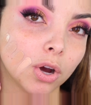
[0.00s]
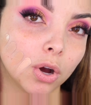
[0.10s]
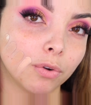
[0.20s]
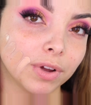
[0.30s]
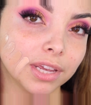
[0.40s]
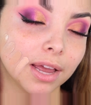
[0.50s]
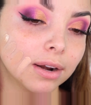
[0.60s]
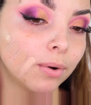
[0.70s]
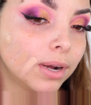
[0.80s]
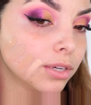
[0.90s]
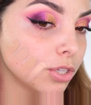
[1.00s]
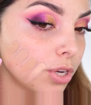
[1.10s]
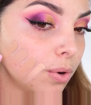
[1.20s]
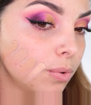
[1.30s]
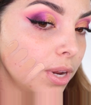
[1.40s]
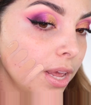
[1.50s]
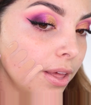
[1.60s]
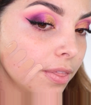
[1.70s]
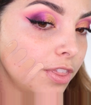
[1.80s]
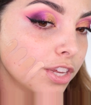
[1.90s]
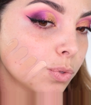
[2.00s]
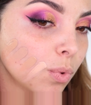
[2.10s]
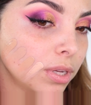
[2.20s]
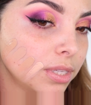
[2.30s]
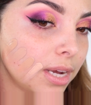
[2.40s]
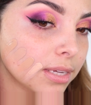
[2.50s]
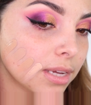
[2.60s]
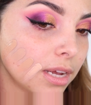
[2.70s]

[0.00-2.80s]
of a yellow undertone. This one does